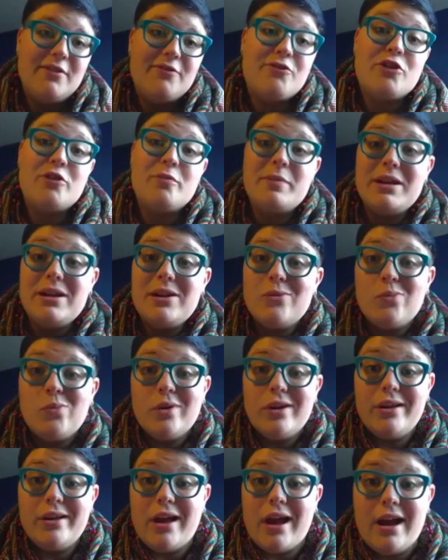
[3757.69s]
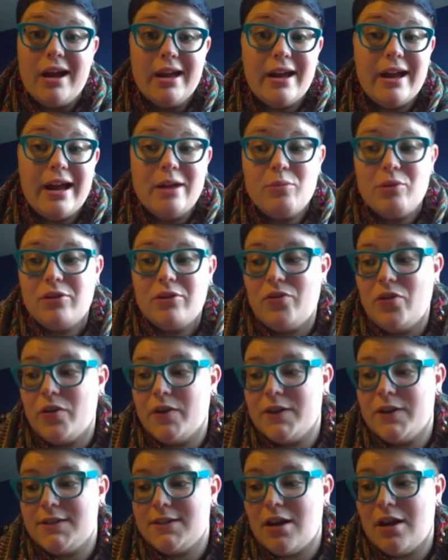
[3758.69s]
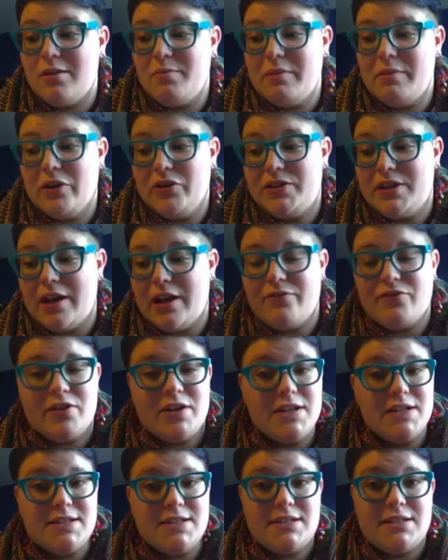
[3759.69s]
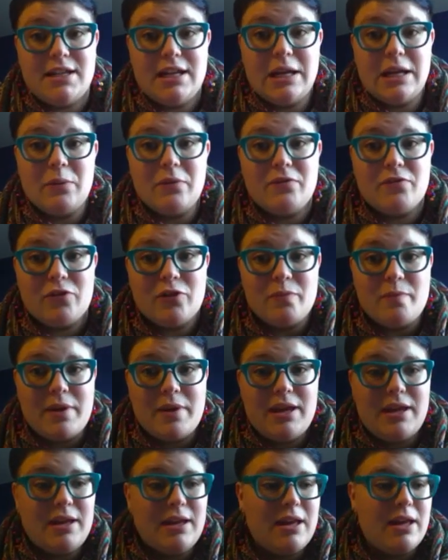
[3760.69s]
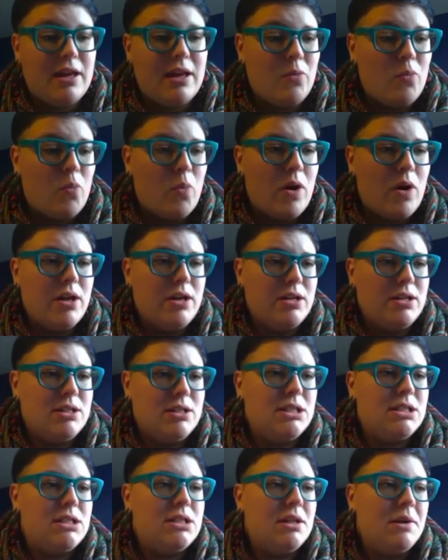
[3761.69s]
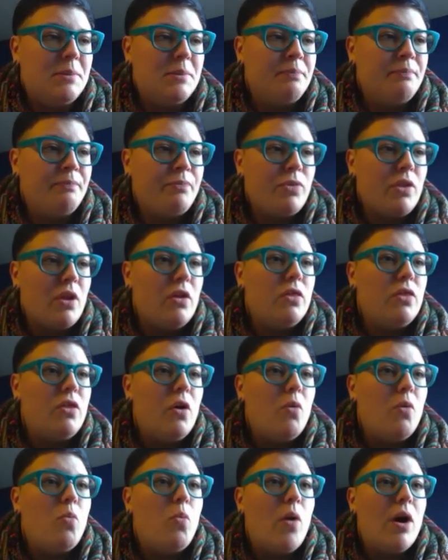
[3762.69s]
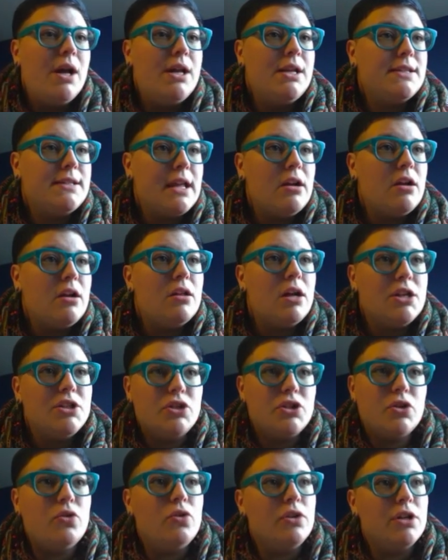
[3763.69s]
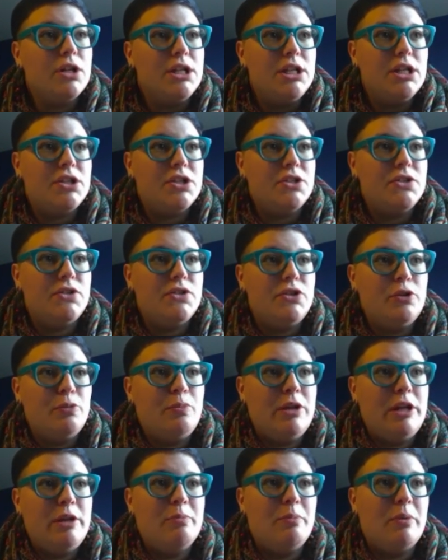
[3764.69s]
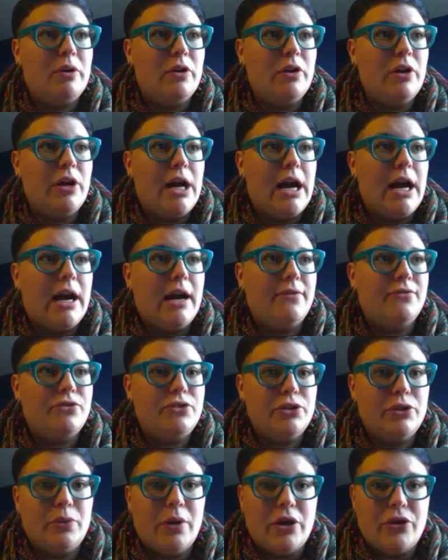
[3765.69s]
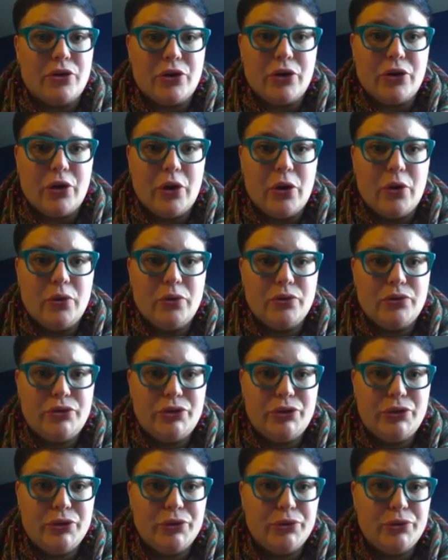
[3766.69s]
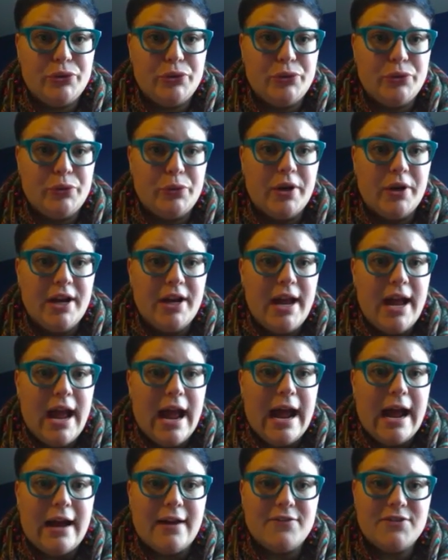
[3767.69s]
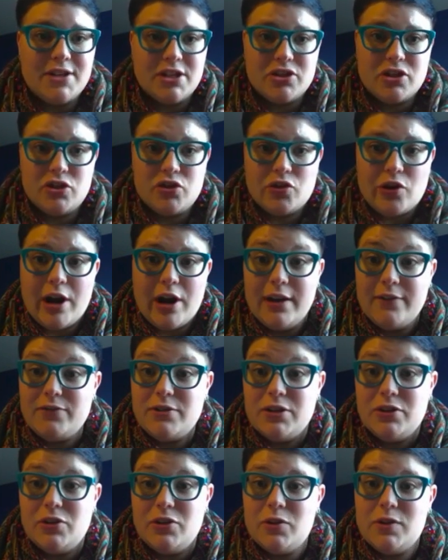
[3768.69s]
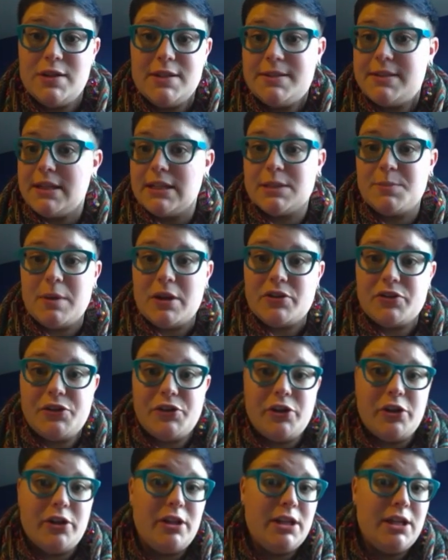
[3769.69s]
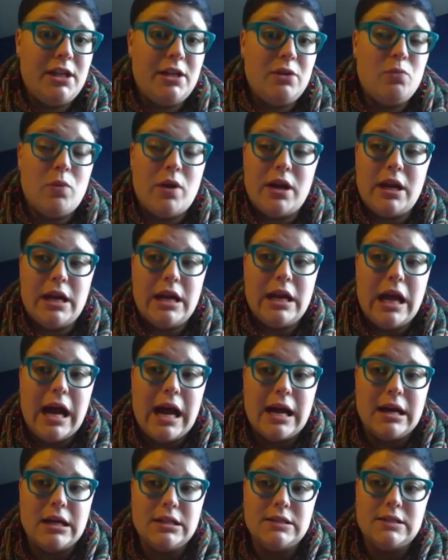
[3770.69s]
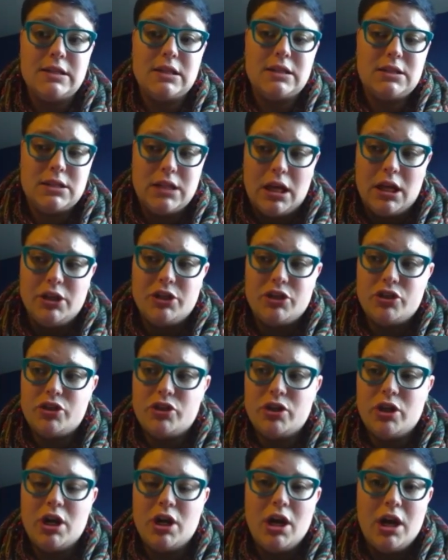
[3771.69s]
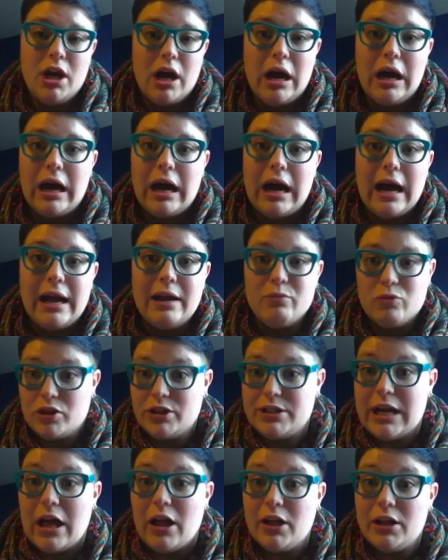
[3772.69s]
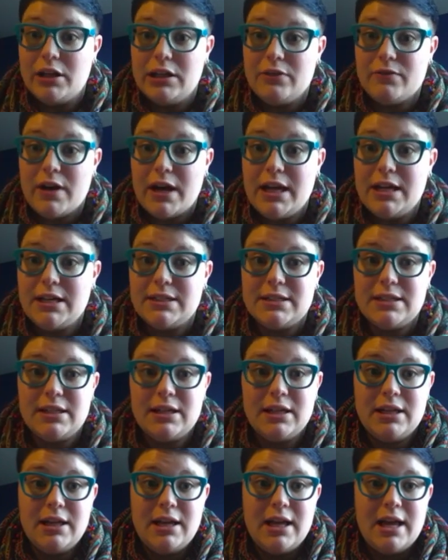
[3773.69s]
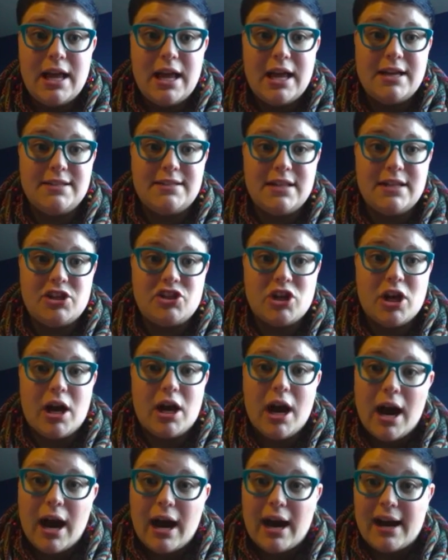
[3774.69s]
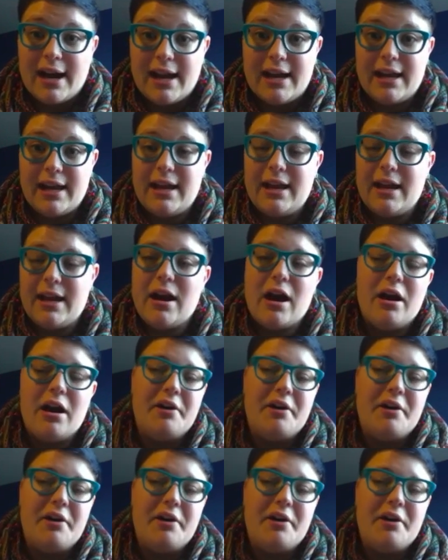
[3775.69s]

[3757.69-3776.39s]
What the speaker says: For me, when I hyper-focused on Mount Everest, it was what psychological conditions do people have to undergo to have such a drive to do this, especially when it has such a high mortality rate and such a high